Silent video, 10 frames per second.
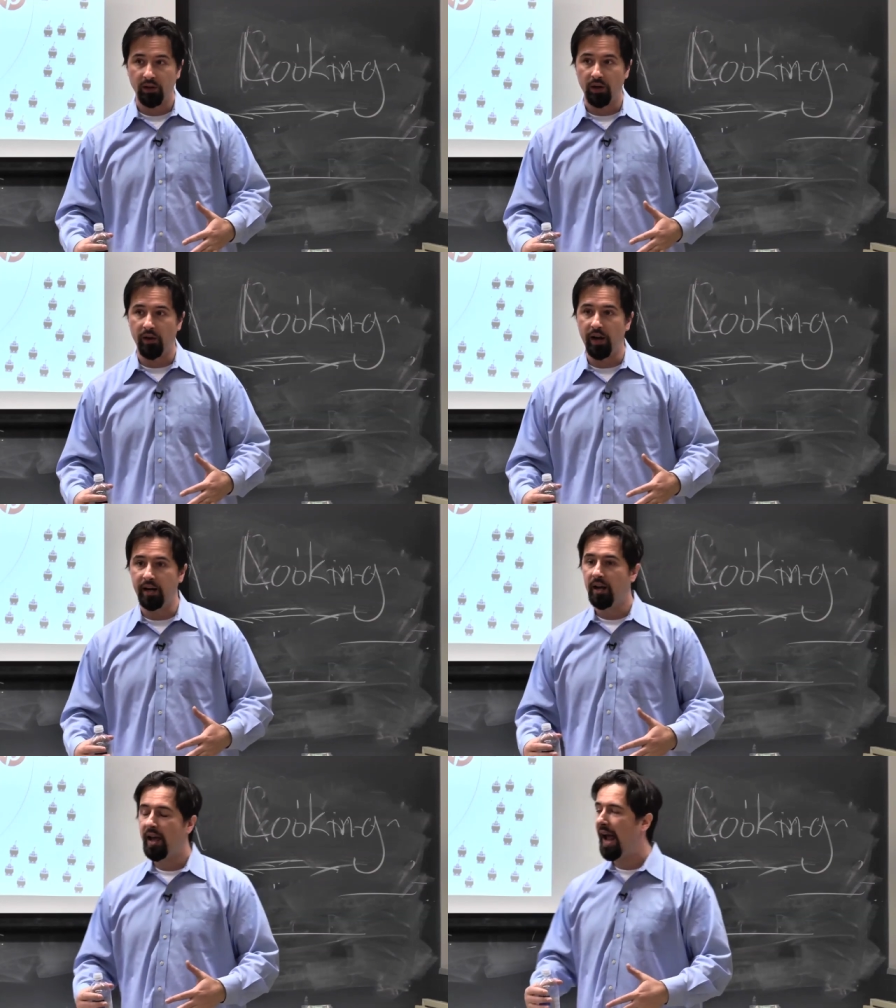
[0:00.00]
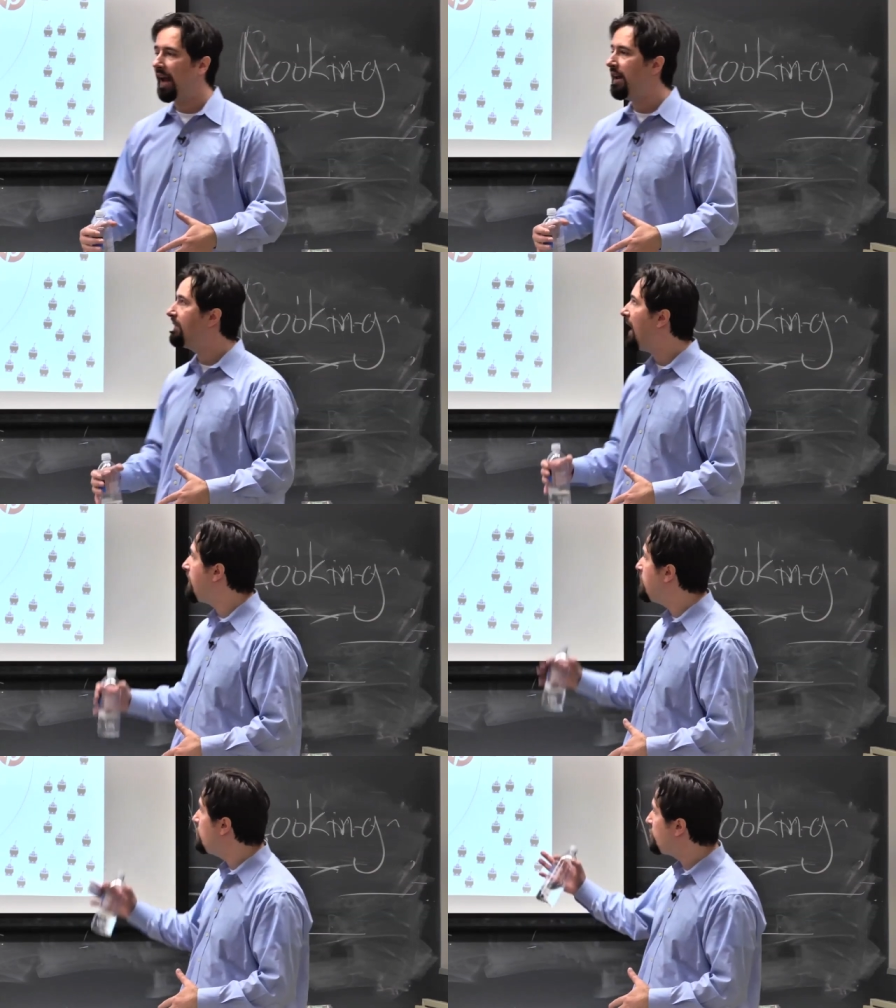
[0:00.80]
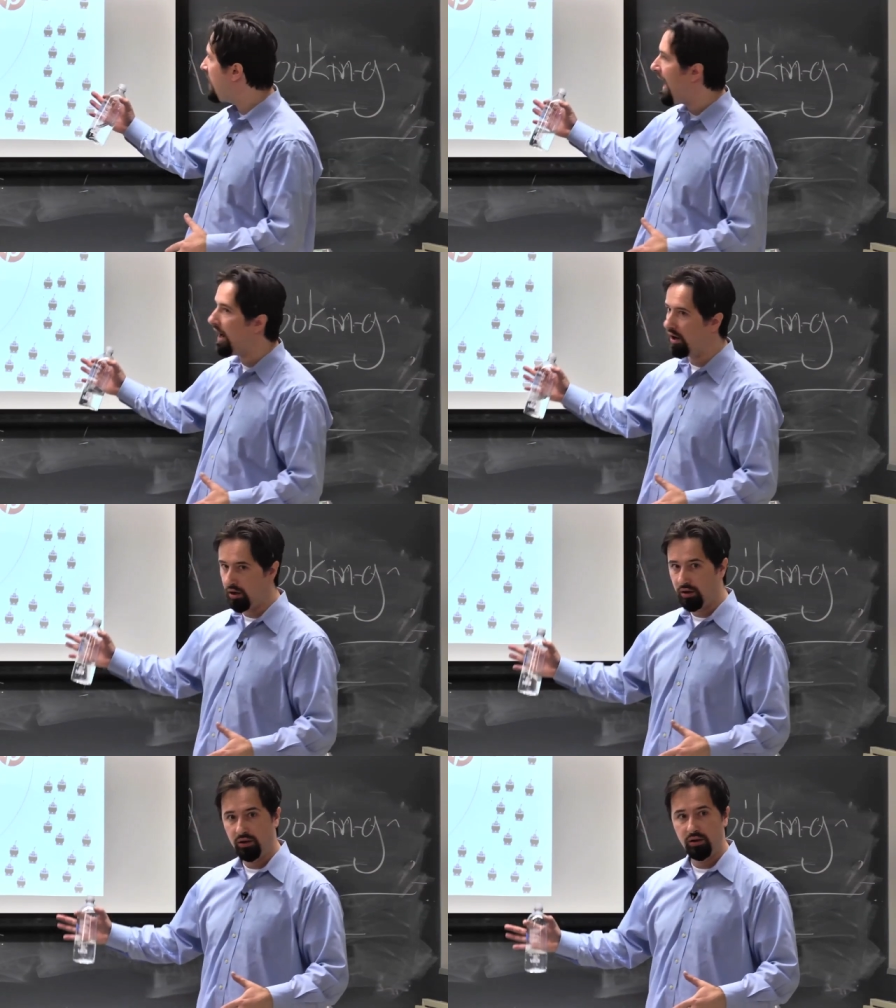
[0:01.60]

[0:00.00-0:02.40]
All right? Anytime you share